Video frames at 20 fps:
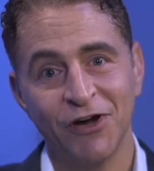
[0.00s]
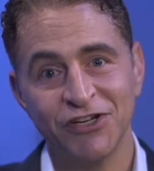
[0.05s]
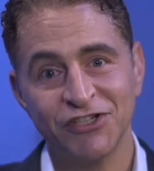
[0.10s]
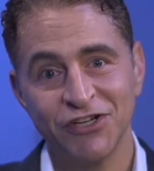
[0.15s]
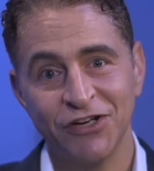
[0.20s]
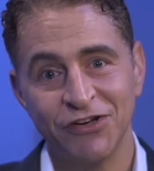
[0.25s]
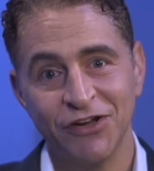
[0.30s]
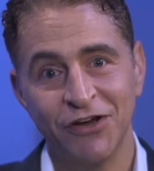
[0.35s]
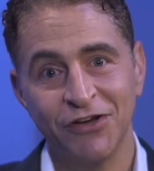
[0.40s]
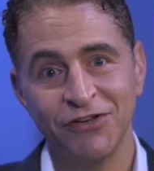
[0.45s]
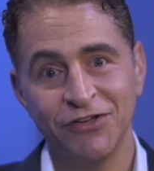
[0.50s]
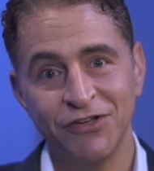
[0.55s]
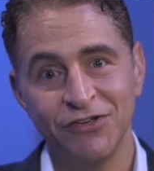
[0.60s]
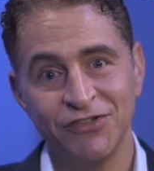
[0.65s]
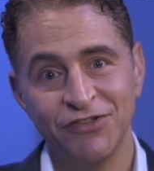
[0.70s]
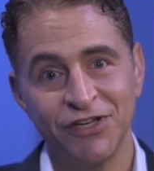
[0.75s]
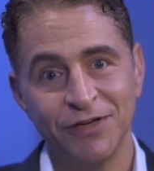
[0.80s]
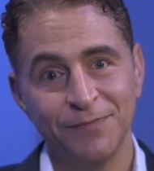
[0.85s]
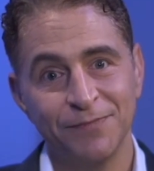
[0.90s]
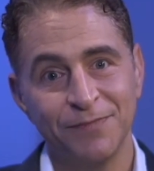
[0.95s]
watch on, on
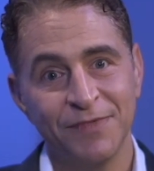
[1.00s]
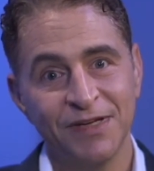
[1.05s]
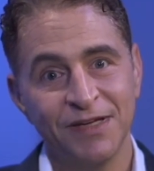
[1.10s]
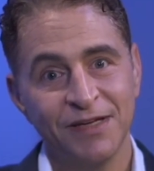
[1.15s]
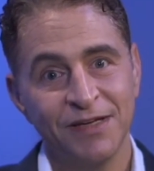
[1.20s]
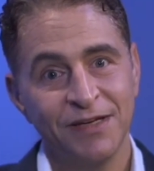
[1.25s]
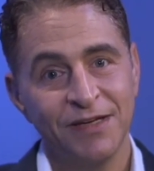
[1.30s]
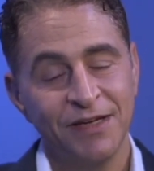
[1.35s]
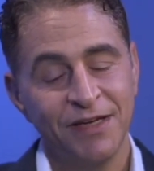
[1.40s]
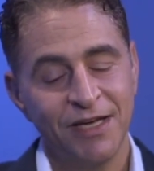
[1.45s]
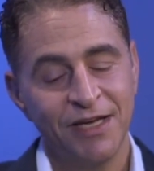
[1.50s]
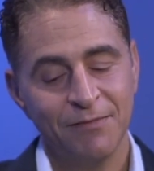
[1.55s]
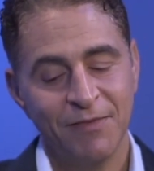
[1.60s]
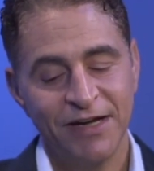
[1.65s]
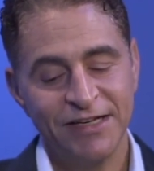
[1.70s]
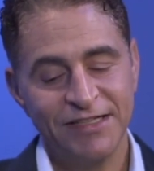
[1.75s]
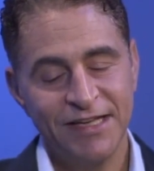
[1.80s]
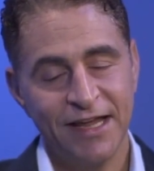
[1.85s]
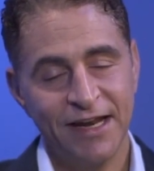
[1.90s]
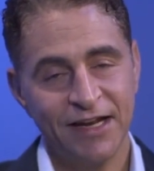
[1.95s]
YouTube, in
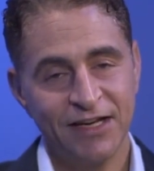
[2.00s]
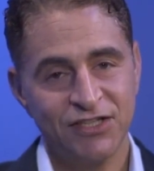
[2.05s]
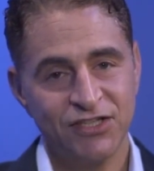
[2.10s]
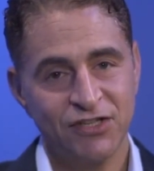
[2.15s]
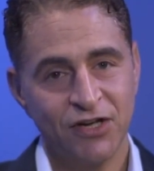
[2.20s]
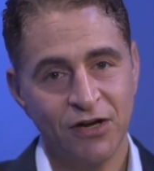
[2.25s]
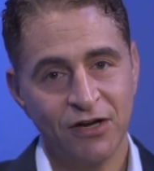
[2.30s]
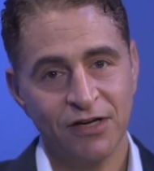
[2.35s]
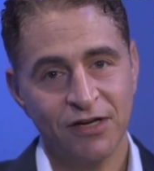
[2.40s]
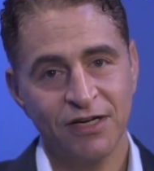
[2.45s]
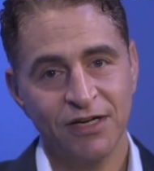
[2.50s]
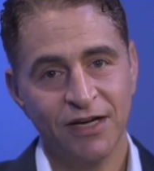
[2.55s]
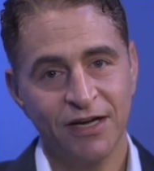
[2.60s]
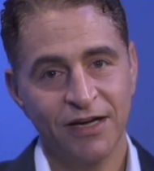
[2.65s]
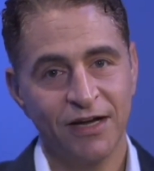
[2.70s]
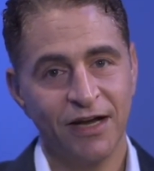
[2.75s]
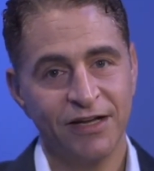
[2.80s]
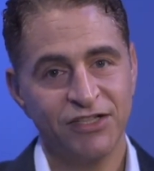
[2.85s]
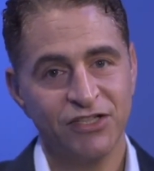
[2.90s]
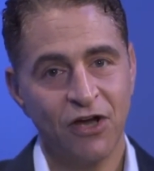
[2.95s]
my TEDx talk,
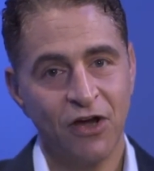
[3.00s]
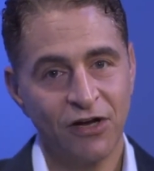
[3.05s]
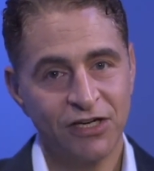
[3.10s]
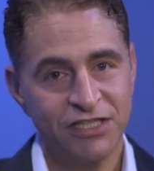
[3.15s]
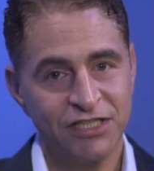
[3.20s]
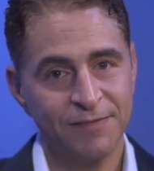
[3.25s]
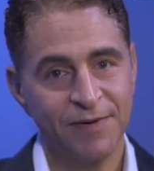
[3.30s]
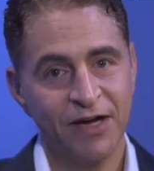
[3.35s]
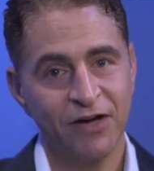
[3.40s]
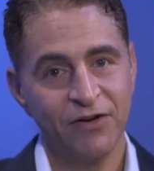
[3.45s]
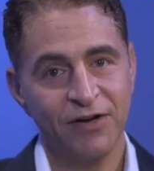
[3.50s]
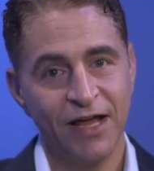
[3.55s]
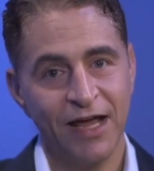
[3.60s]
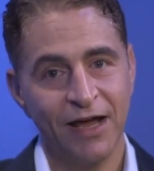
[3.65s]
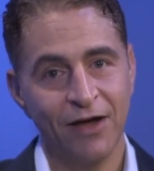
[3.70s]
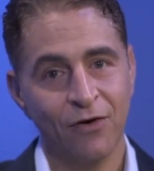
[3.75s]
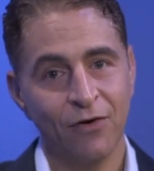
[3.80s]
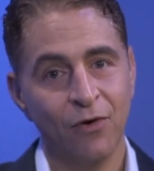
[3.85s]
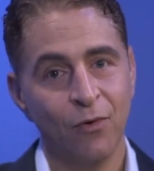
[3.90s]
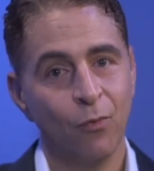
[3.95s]
I, I talked about
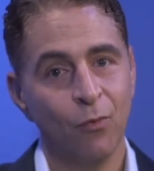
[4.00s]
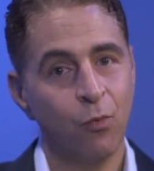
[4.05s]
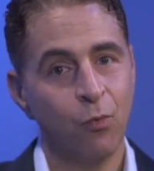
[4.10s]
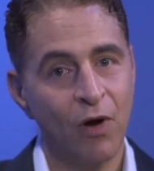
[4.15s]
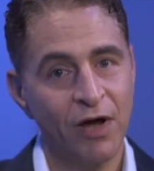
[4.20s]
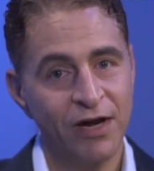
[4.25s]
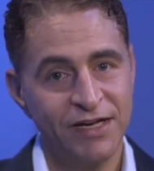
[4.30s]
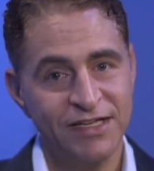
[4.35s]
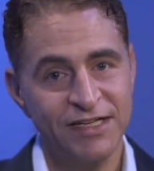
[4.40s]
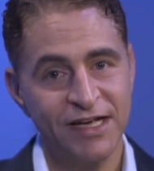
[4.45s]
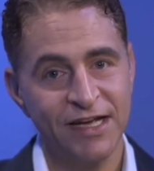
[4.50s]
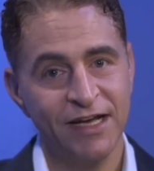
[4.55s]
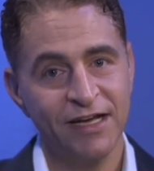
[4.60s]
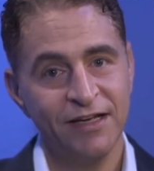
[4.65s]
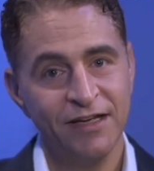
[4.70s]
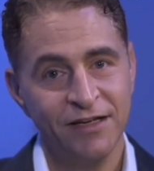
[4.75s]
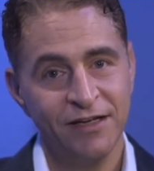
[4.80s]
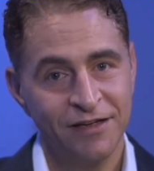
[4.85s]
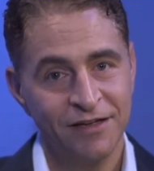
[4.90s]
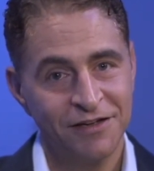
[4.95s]
how one
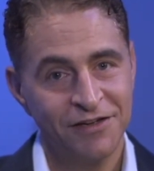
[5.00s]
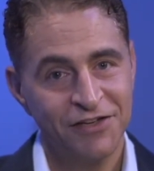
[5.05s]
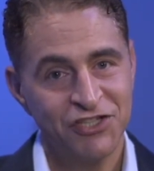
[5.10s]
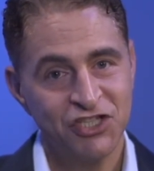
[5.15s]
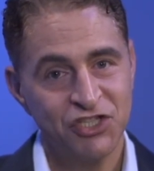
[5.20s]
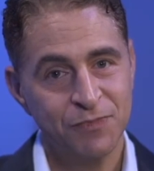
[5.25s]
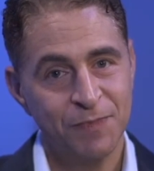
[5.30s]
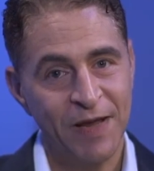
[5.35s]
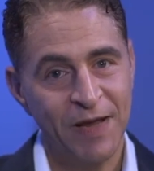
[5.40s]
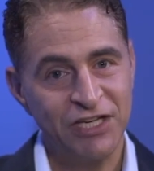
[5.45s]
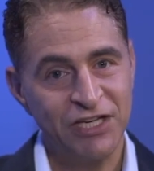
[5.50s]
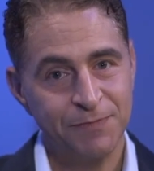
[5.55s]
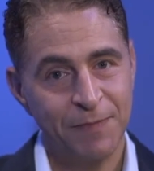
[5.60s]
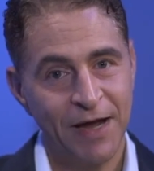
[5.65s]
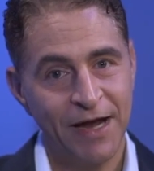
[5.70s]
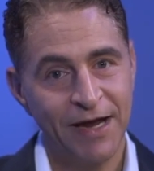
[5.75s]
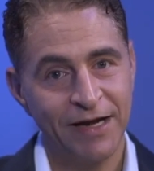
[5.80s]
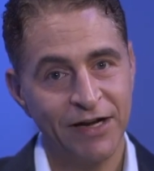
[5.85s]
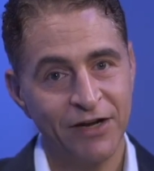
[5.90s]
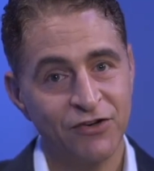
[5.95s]
day space
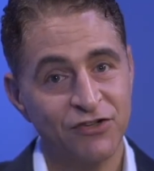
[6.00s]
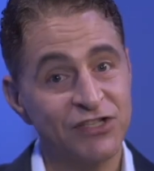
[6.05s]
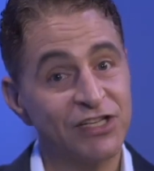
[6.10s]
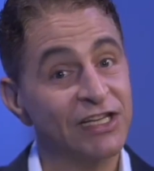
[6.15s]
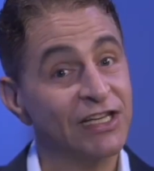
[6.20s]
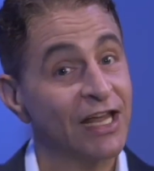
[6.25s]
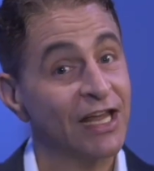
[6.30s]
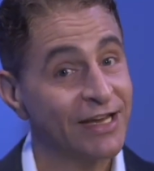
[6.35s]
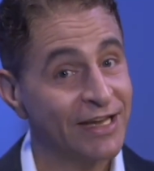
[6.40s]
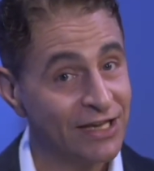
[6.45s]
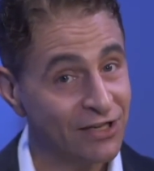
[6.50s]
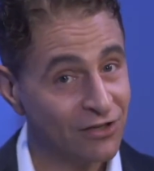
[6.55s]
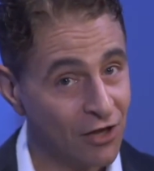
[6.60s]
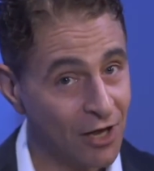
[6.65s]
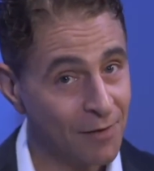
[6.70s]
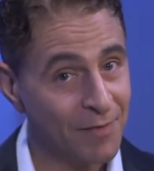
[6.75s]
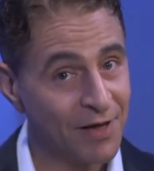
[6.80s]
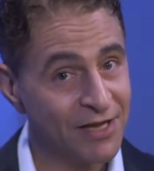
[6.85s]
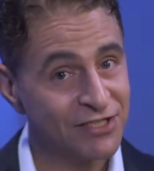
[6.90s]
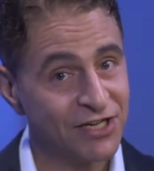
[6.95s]
pioneers like
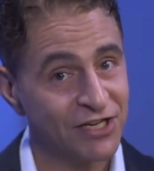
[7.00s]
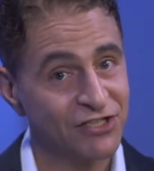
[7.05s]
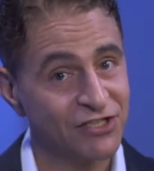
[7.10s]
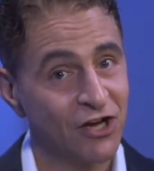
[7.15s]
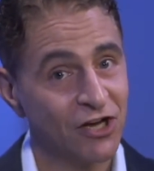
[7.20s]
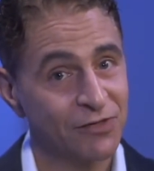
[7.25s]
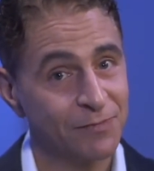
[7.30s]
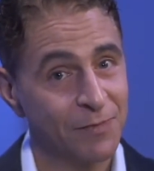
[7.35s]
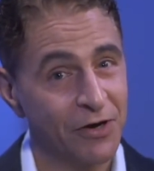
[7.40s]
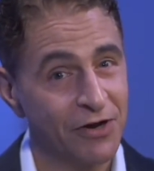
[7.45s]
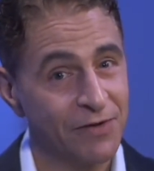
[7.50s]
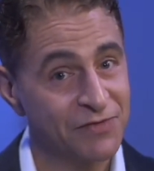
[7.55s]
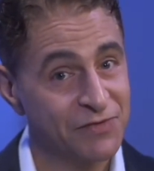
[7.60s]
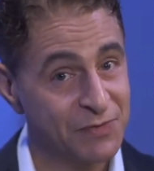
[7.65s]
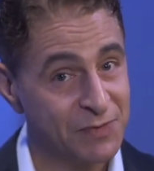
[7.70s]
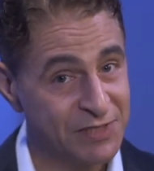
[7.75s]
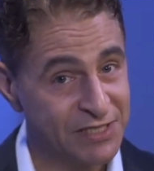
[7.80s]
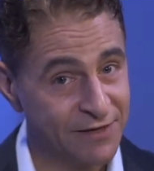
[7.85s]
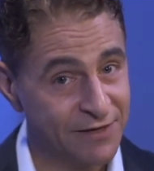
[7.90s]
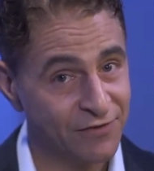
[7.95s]
Elon Musk, I talked about him
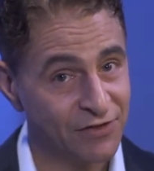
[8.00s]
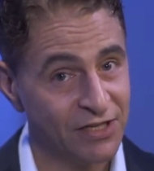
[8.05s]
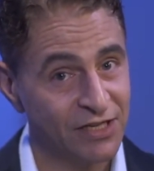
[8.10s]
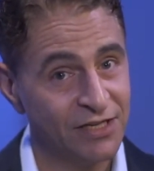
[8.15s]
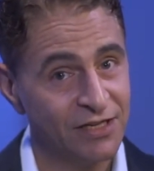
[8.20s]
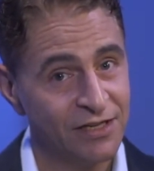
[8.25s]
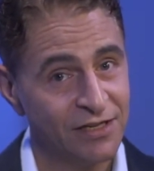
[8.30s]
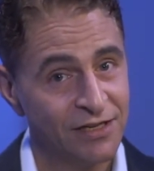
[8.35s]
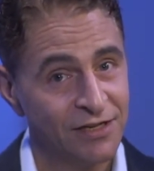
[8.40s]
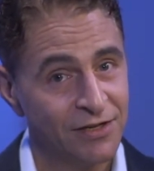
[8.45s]
specifically,